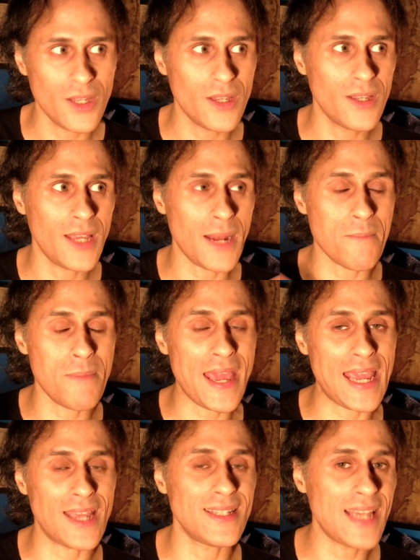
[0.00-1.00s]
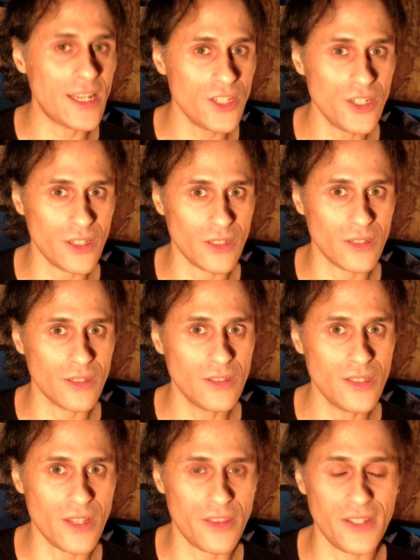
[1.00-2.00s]
and pay attention
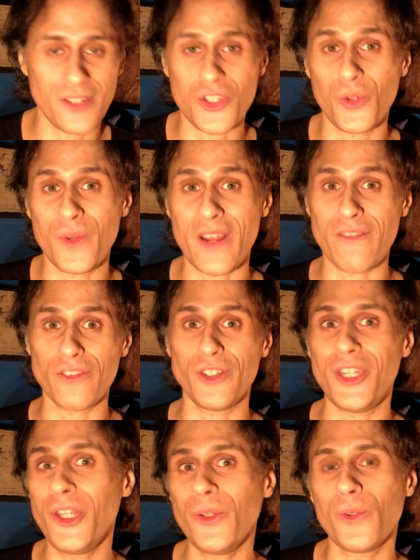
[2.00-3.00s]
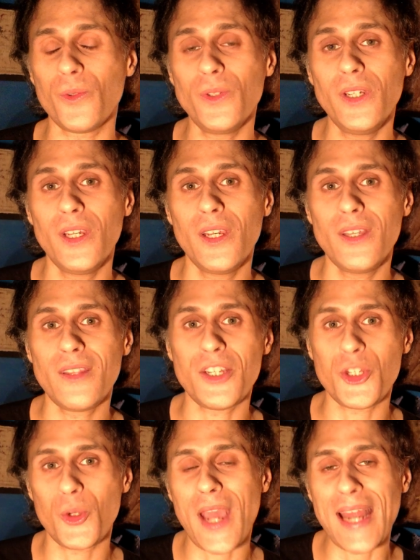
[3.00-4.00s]
to things you never knew that
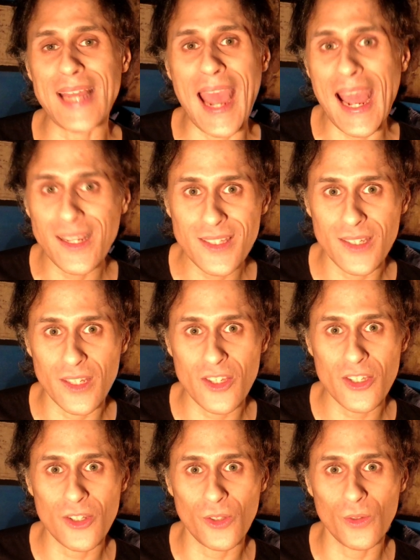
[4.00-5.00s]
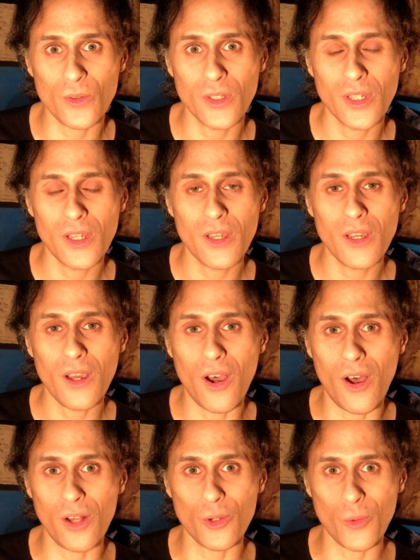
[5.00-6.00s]
you had access to
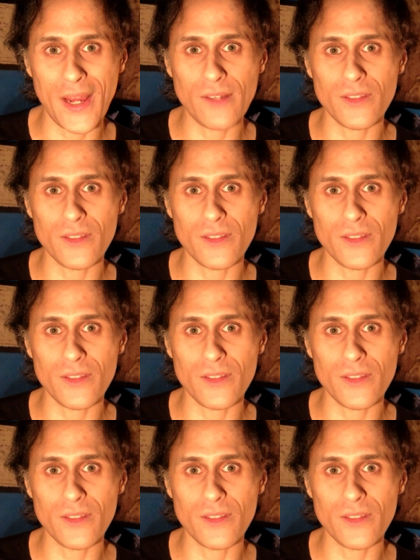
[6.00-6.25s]
all around